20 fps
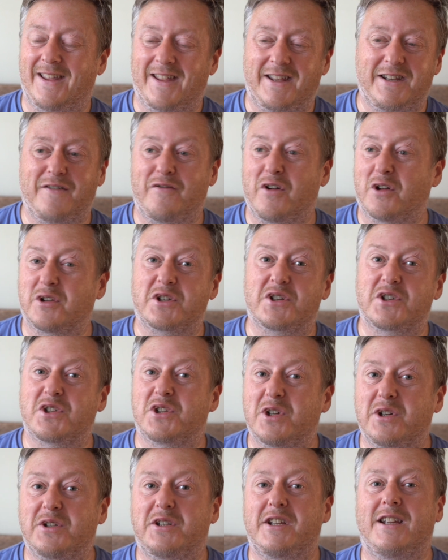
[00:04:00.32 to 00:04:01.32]
And then you've got the
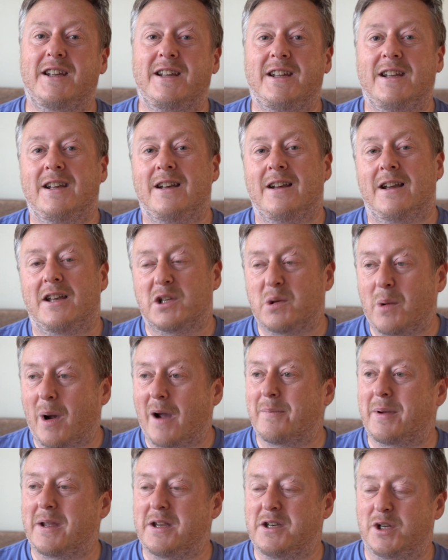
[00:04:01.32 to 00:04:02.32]
study. So what
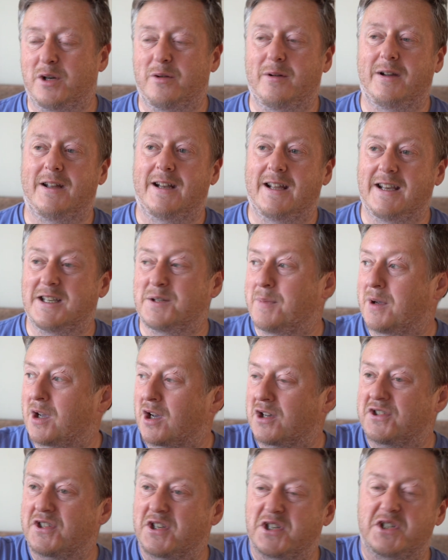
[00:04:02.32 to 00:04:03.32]
I've been doing is,
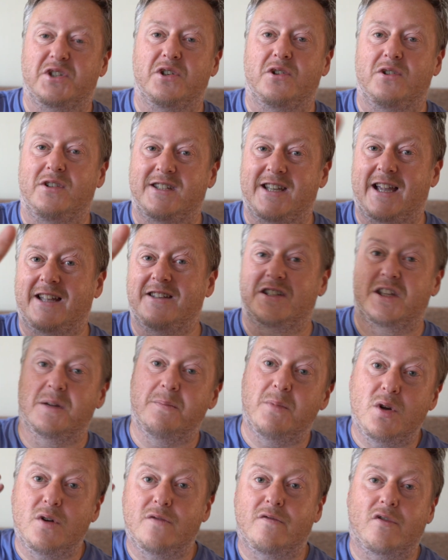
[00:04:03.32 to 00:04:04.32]
because the sun tends to
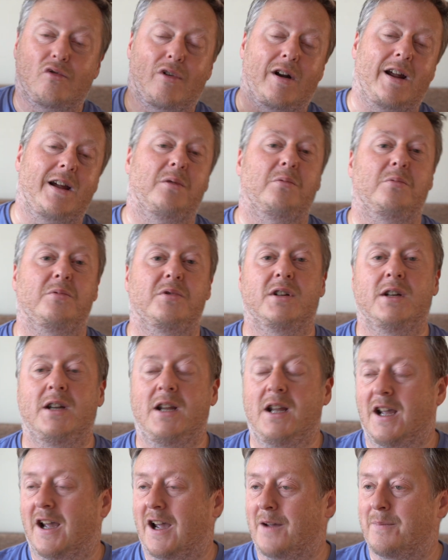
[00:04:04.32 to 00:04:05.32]
move around,
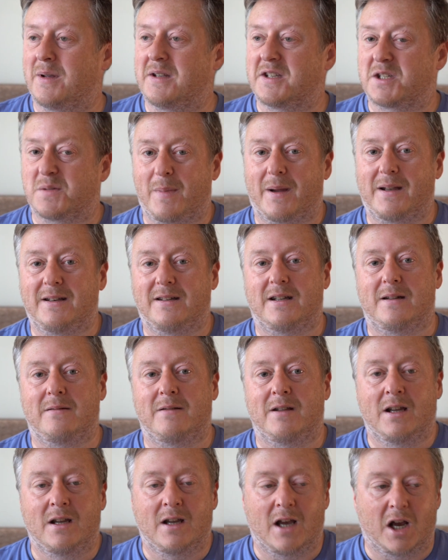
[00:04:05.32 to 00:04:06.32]
I've been
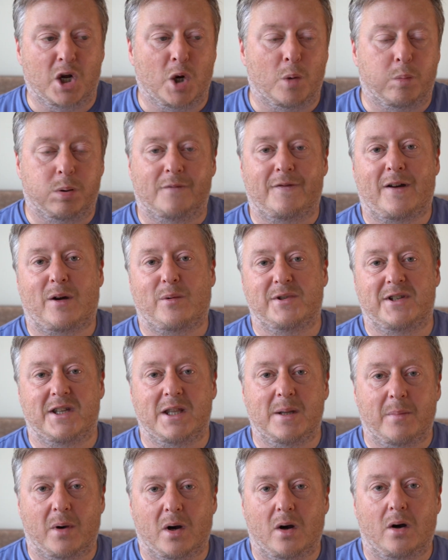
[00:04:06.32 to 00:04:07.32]
spending a couple of hours in
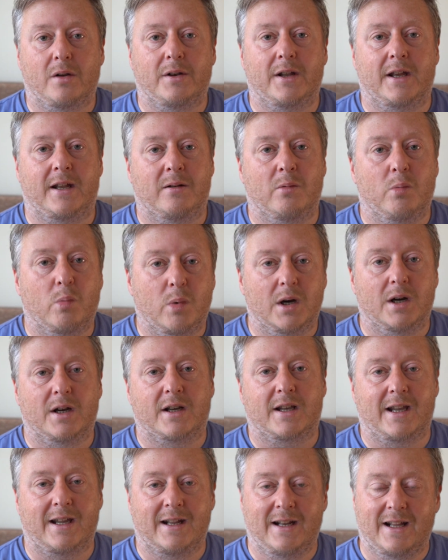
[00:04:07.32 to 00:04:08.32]
the morning
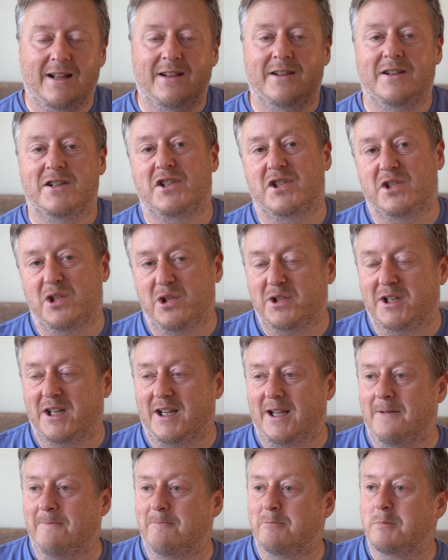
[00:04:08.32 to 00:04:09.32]
working in the
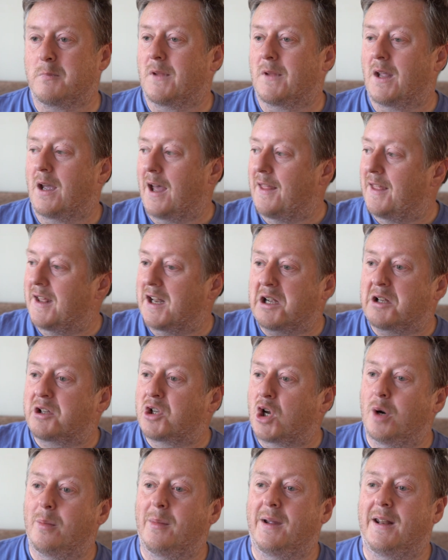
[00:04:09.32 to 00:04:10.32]
study, and then I'd
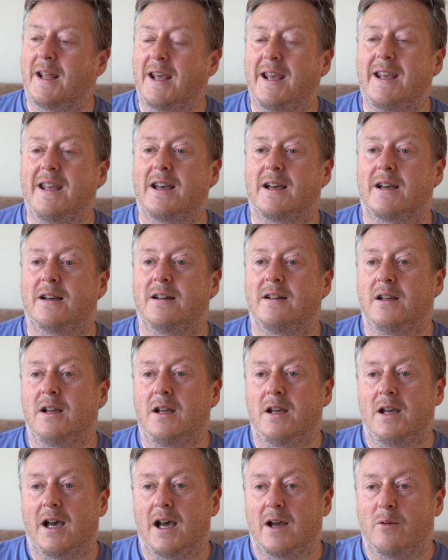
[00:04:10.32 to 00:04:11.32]
come in here
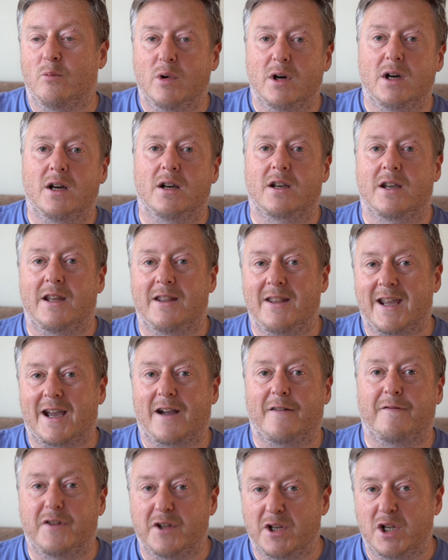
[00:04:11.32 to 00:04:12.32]
and work in the
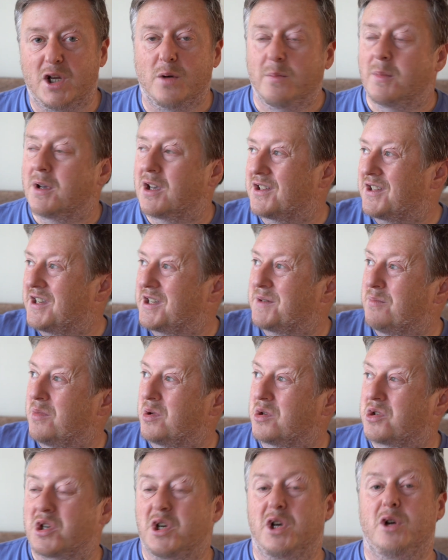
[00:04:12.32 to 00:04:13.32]
afternoon because it's
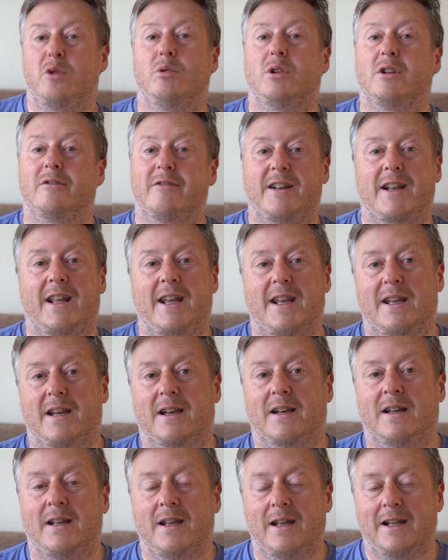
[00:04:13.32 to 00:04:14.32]
much cooler in
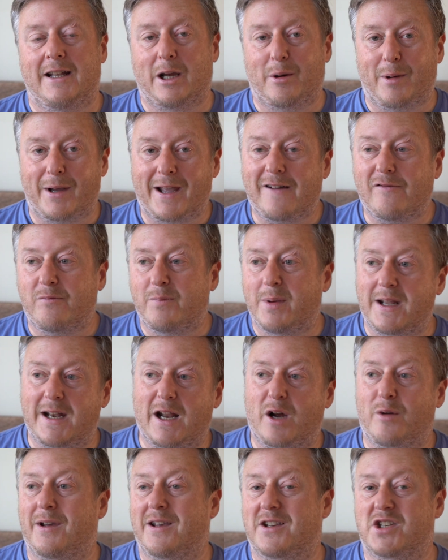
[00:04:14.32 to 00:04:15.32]
here. Now I have been
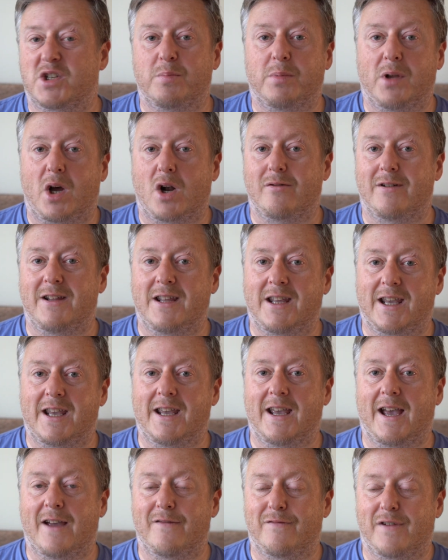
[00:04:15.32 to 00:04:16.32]
out exploring
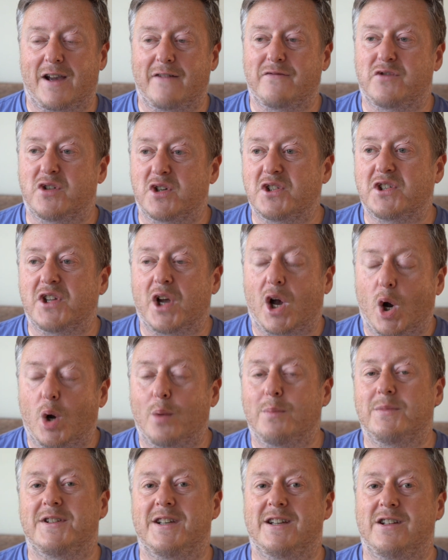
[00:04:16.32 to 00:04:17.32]
Kiev. I've just
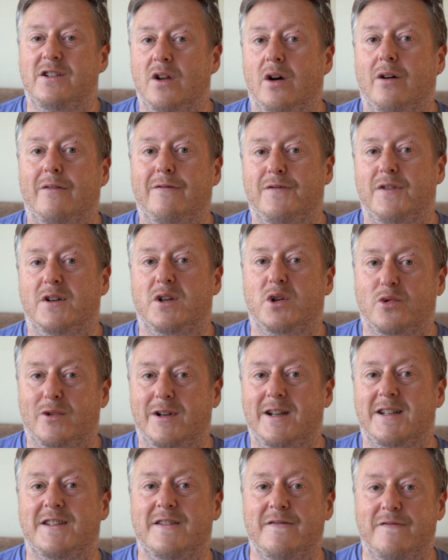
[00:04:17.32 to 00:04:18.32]
opted not for
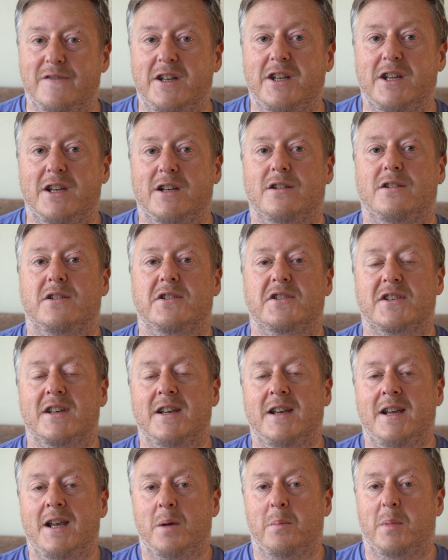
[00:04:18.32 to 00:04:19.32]
creating videos
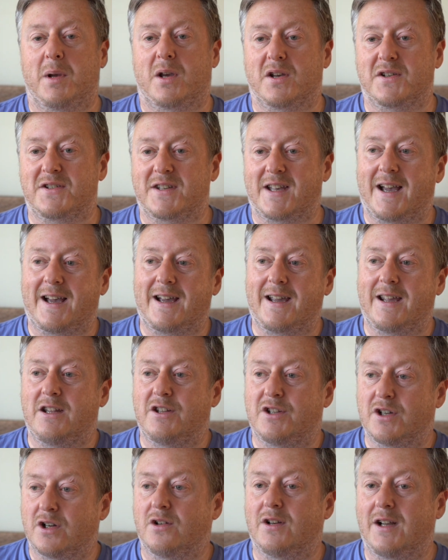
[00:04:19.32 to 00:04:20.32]
because I
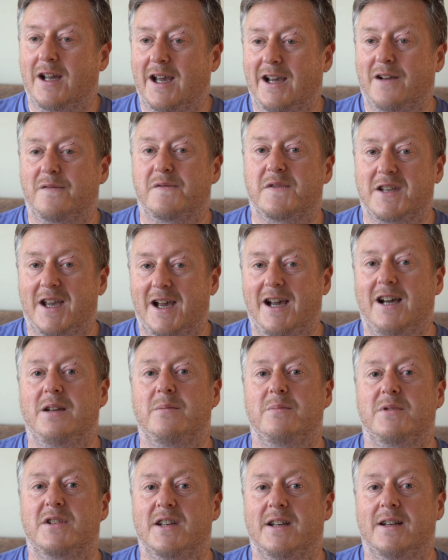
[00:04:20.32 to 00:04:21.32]
don't have
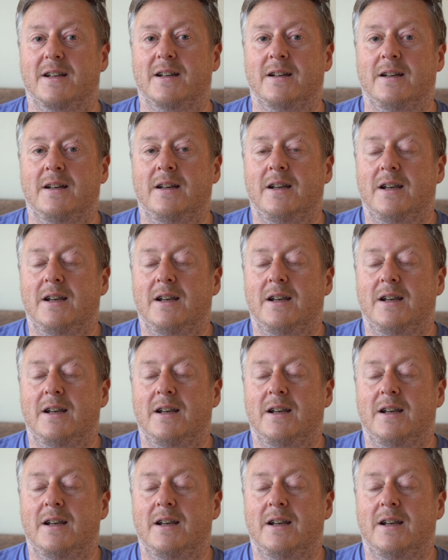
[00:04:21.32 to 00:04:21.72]
time to